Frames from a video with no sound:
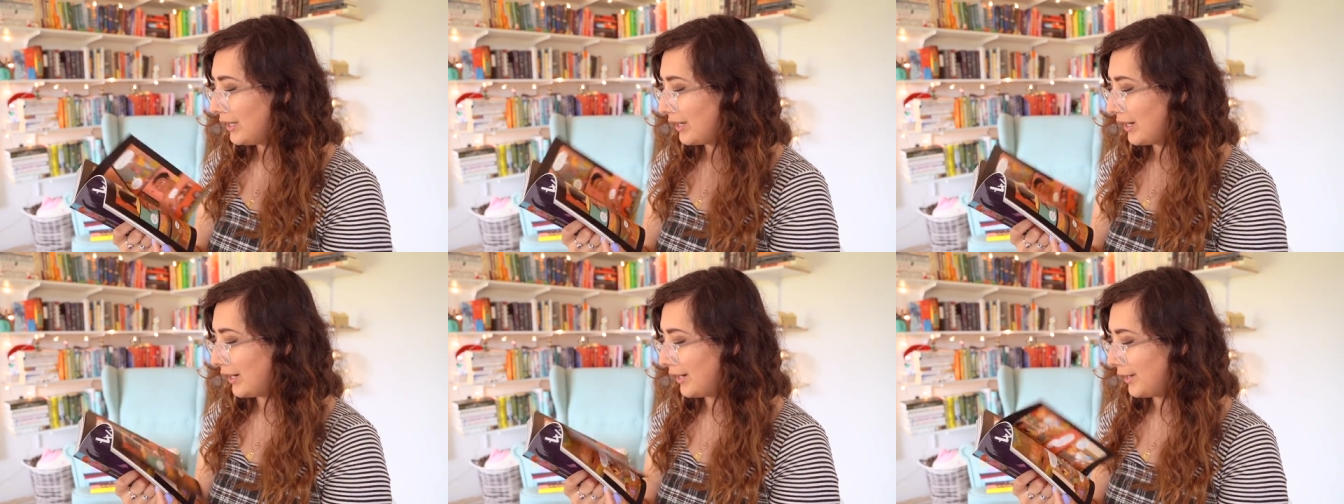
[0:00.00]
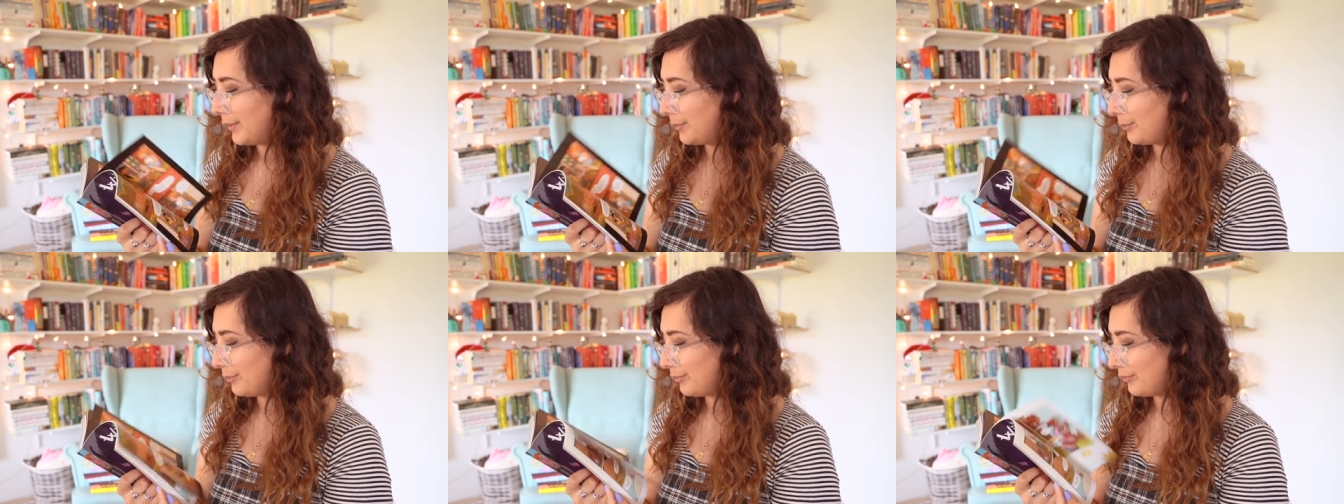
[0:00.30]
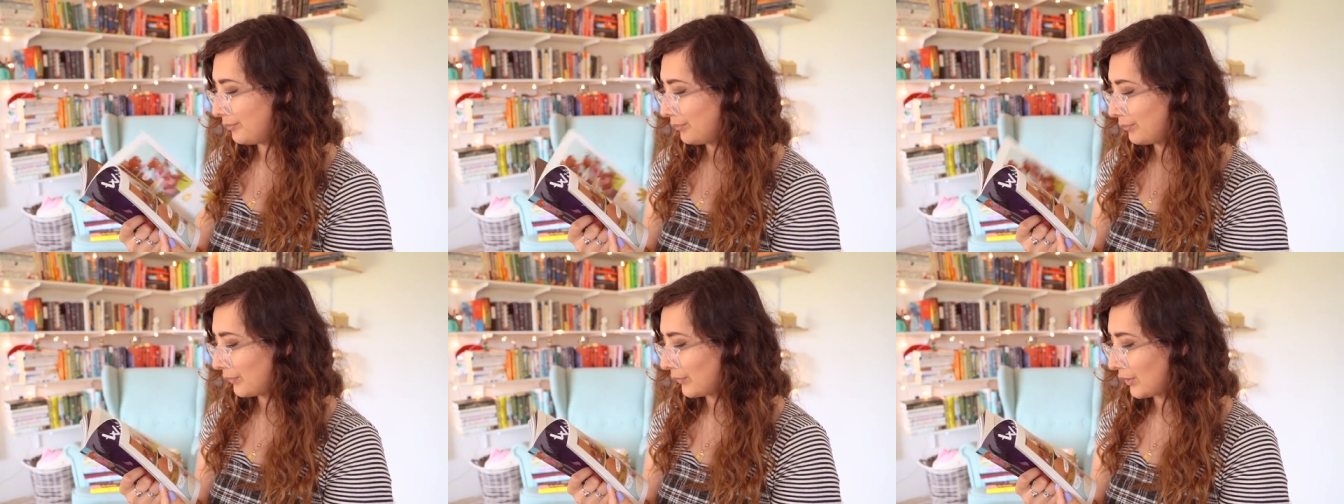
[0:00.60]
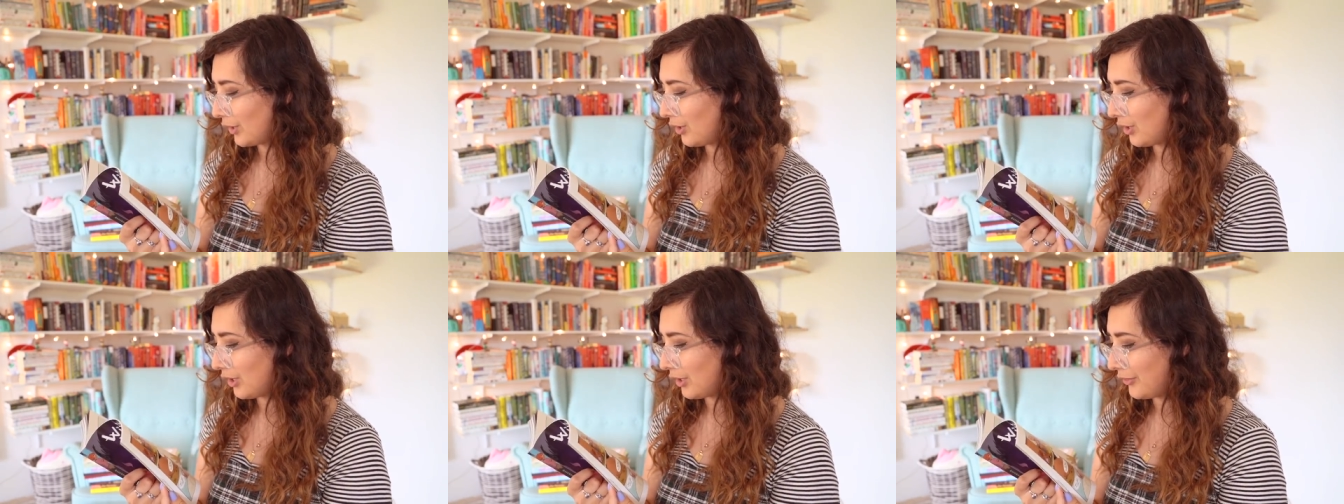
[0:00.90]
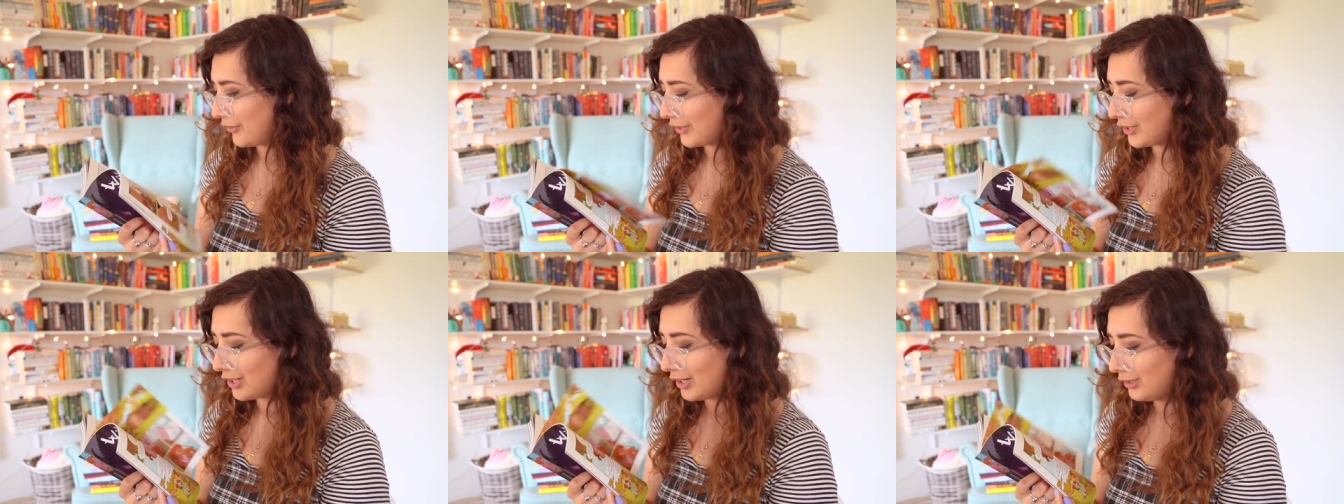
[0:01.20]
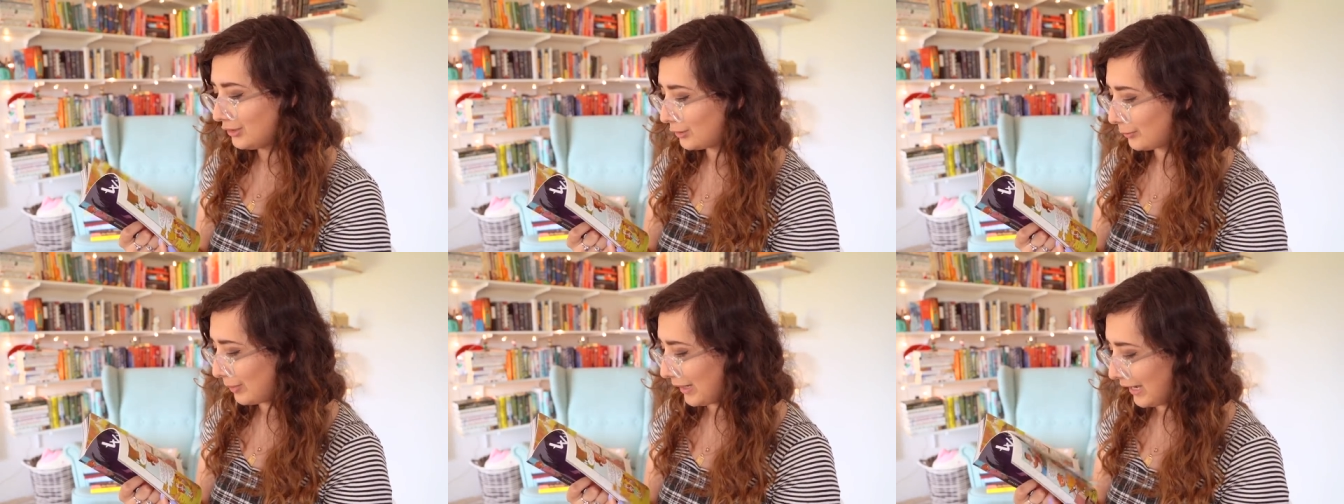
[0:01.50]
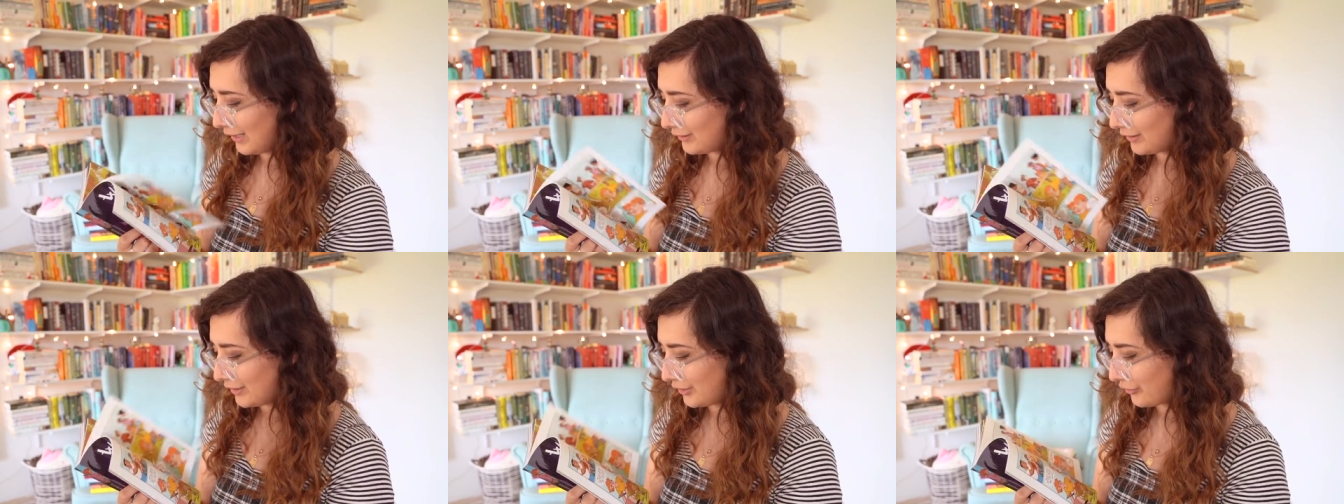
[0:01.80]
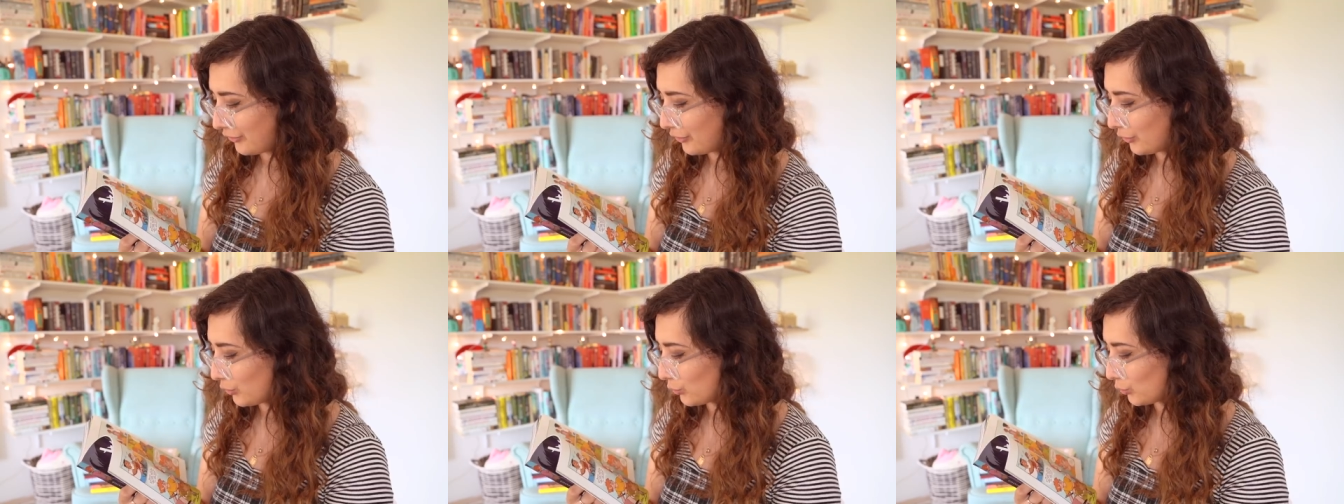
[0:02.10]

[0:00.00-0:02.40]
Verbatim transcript: Um, oh, the color palette is so